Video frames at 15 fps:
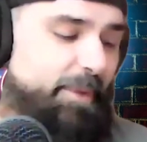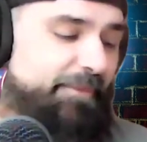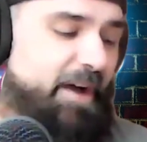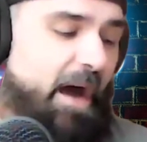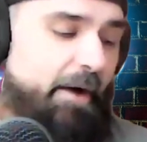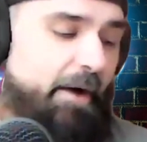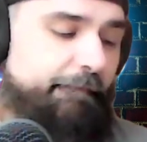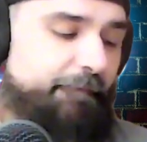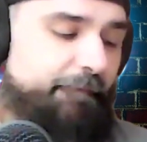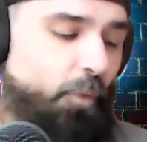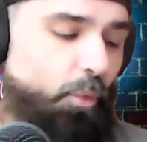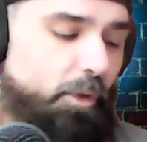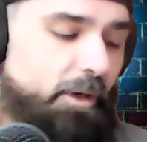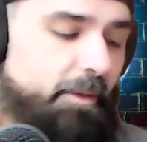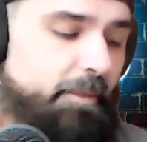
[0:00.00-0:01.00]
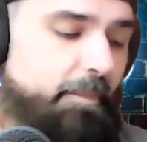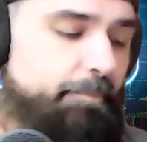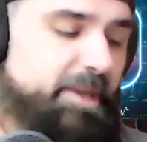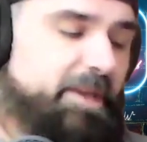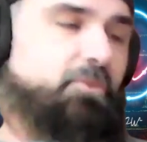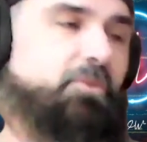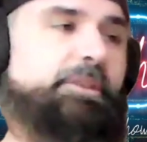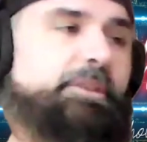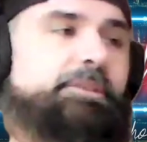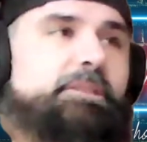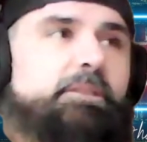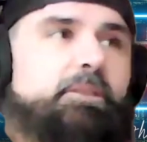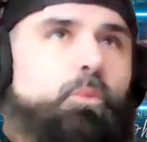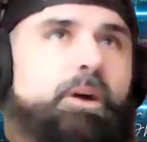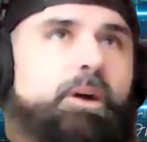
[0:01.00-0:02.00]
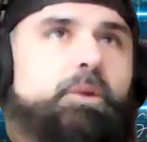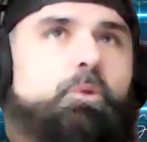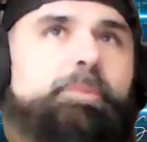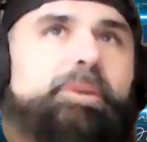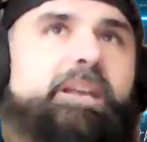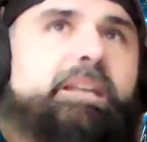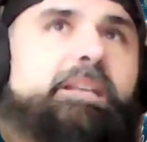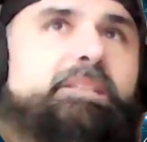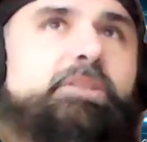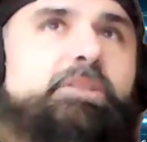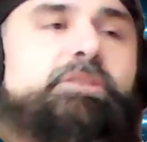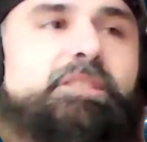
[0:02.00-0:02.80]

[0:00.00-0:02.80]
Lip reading: we've got four big ones. The one that we'll be getting to